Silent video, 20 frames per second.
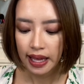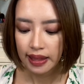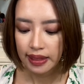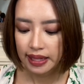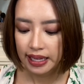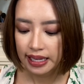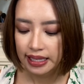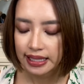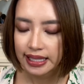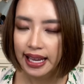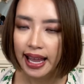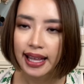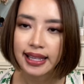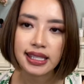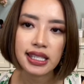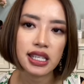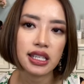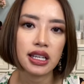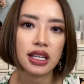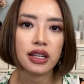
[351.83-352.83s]
The
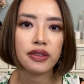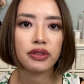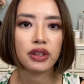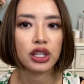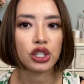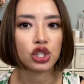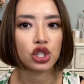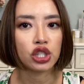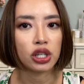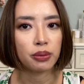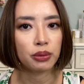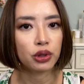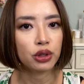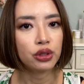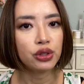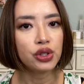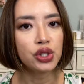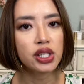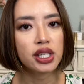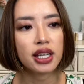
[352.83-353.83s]
intensity of these
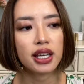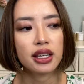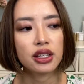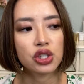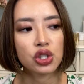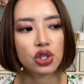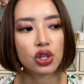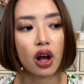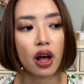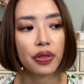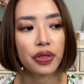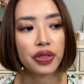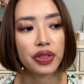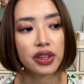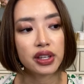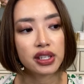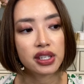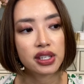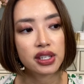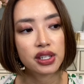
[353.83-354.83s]
shimmers is not
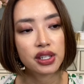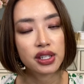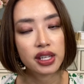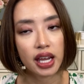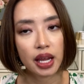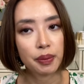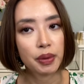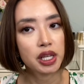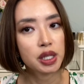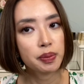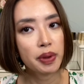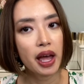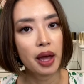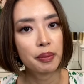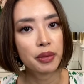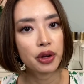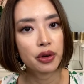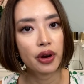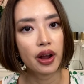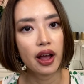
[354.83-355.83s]
the same as Pat
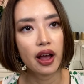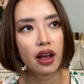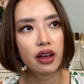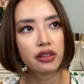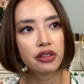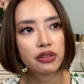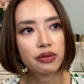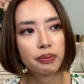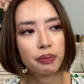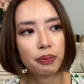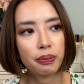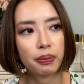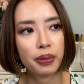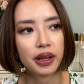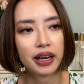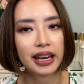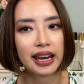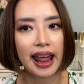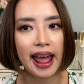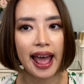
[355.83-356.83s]
McGrath,
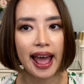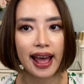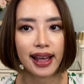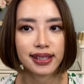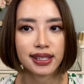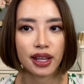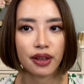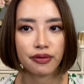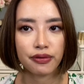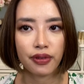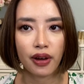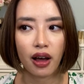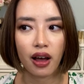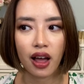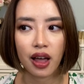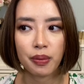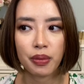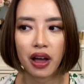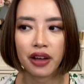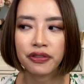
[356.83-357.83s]
but it has that
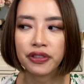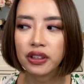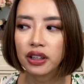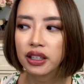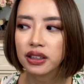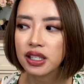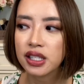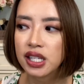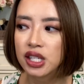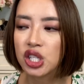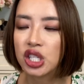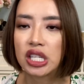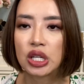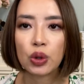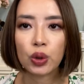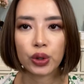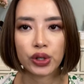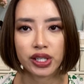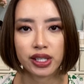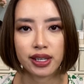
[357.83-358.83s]
vibe. I feel like this is
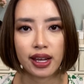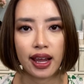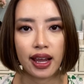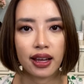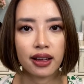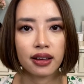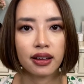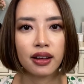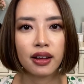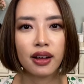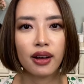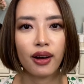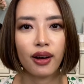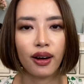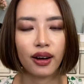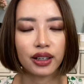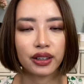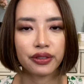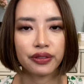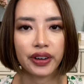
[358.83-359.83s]
Dior's take
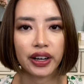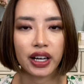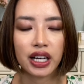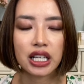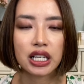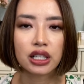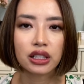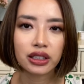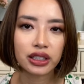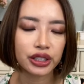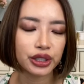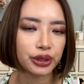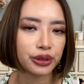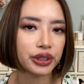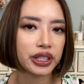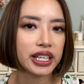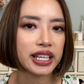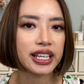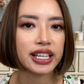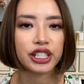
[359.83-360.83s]
on a very
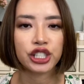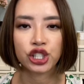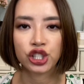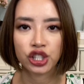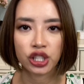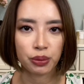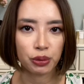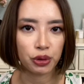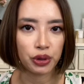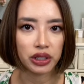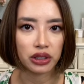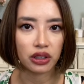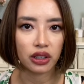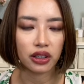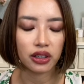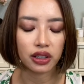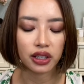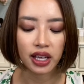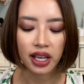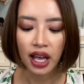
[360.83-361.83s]
glittery, shimmery
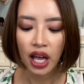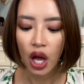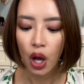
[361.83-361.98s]
look.